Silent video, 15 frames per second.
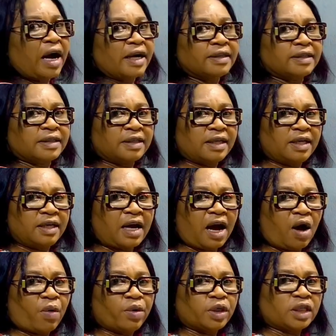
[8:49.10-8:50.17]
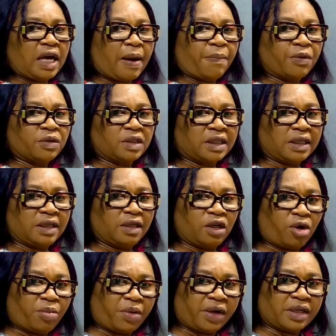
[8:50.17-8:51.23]
and see how it happens in the
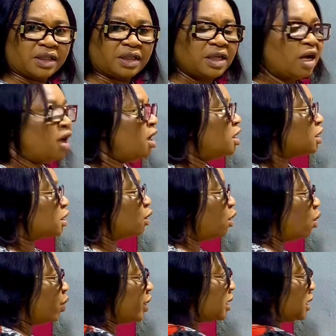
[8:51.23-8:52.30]
numbers. So we